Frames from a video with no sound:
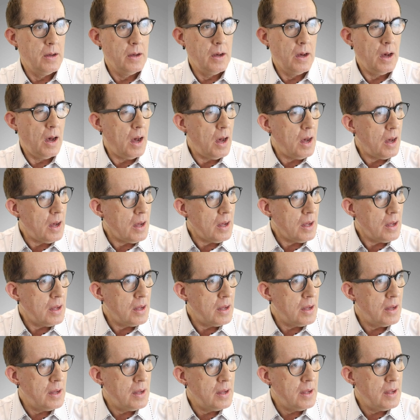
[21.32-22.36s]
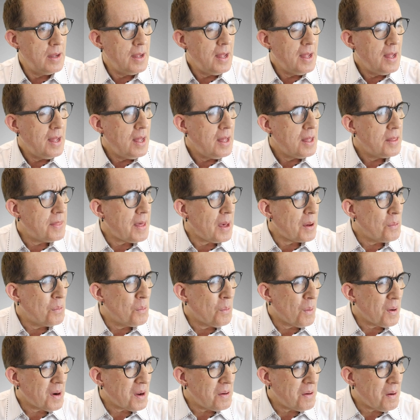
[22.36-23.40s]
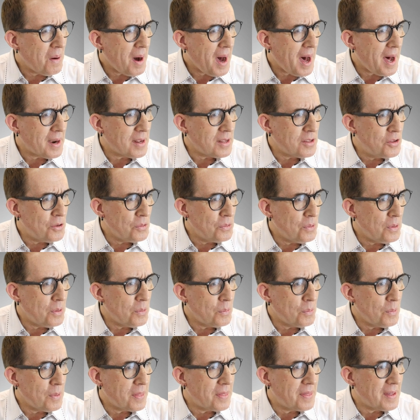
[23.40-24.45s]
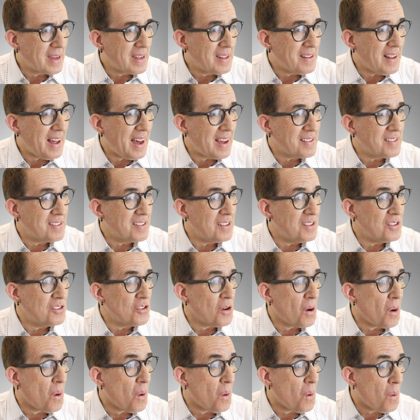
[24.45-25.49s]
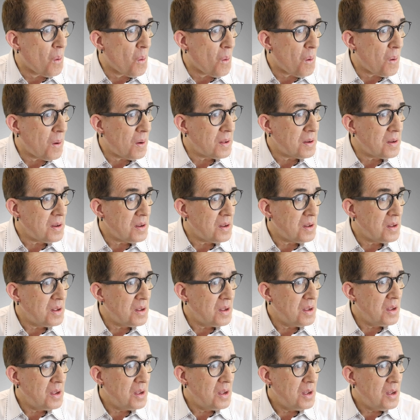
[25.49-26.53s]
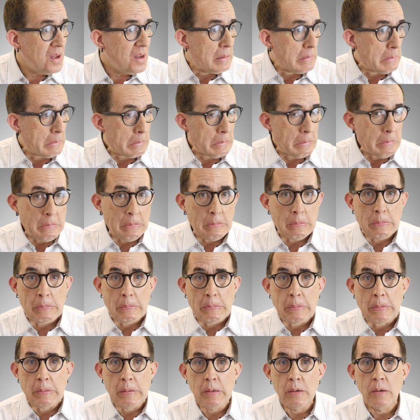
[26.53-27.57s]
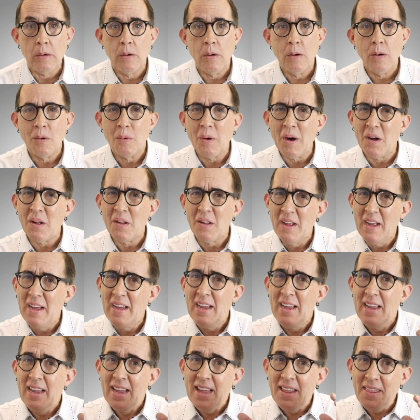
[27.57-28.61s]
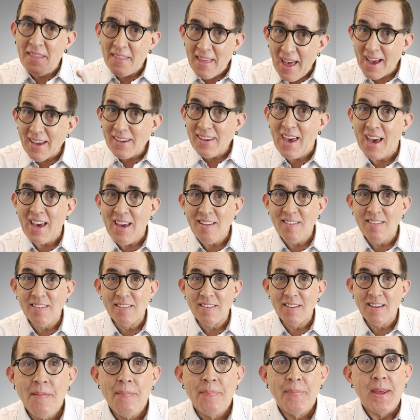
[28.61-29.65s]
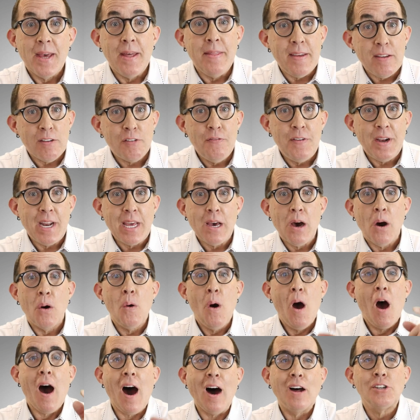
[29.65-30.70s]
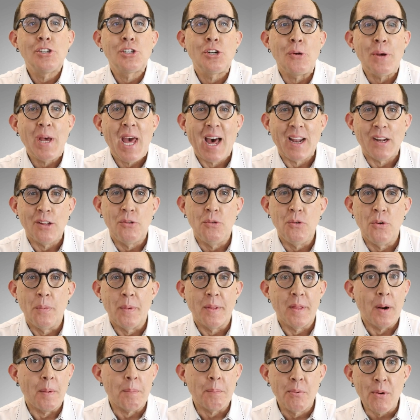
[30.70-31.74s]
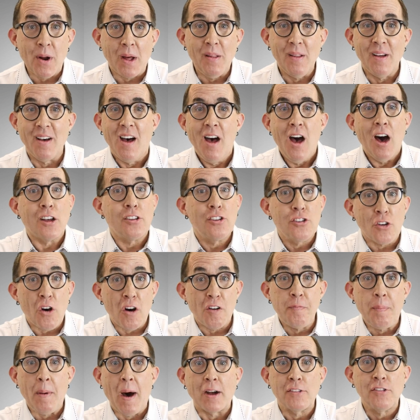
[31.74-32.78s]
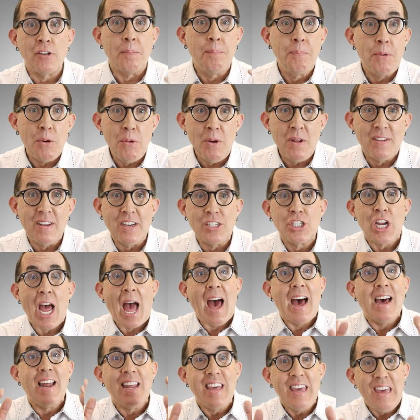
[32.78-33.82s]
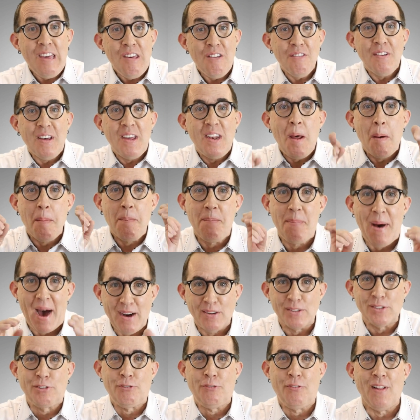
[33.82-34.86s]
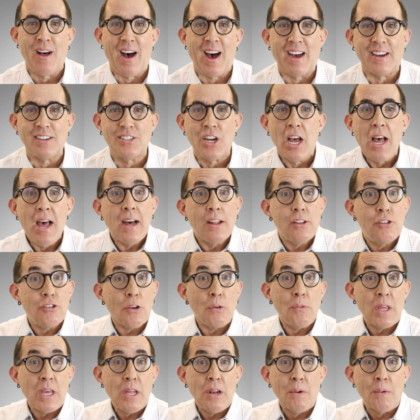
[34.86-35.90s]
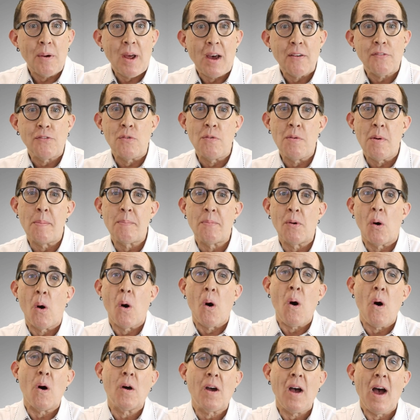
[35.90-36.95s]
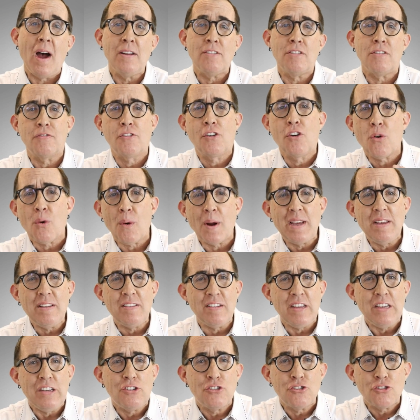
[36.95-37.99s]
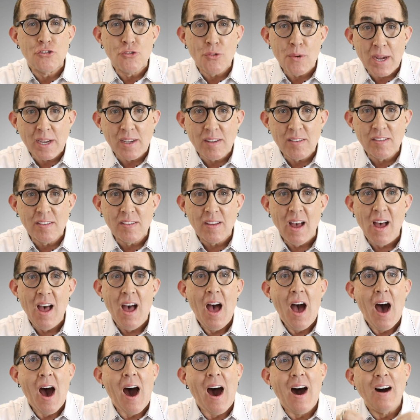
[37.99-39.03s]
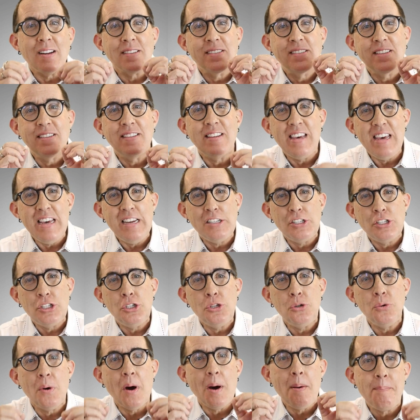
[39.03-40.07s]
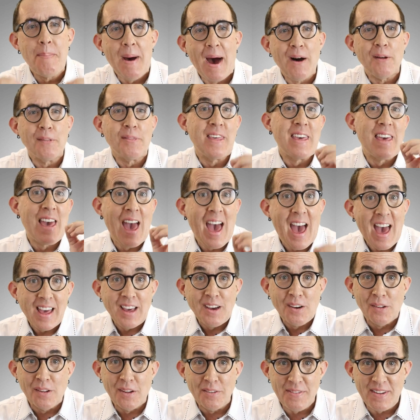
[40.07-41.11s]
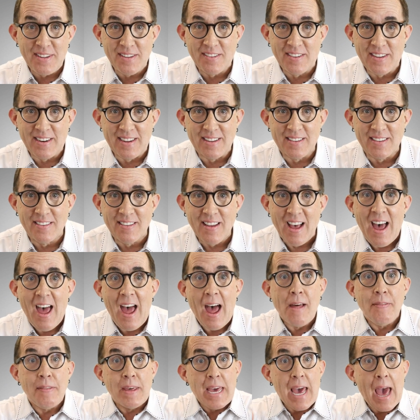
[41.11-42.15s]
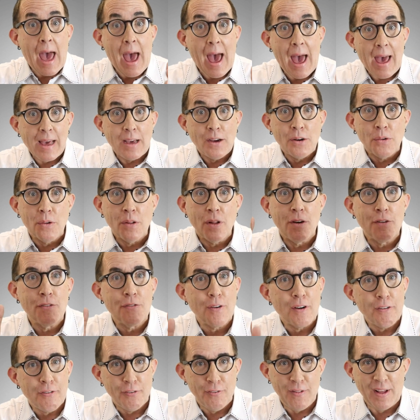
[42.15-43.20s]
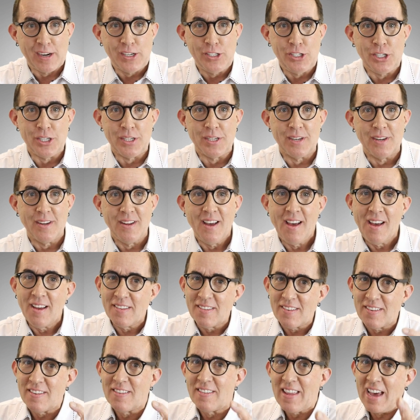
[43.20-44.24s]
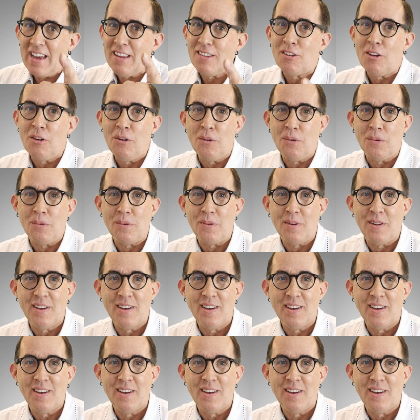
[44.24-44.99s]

Huh? They want to know how to do it with the glasses on? Ooh. Well, in that case, in this video, I'll show you how to do it with an umbrella, a softbox, a beauty dish, and even bounce flash. And so that you don't have to remember all kinds of crazy tricks, I'll teach you about the angle of incidence and the angle of reflection. Stay tuned.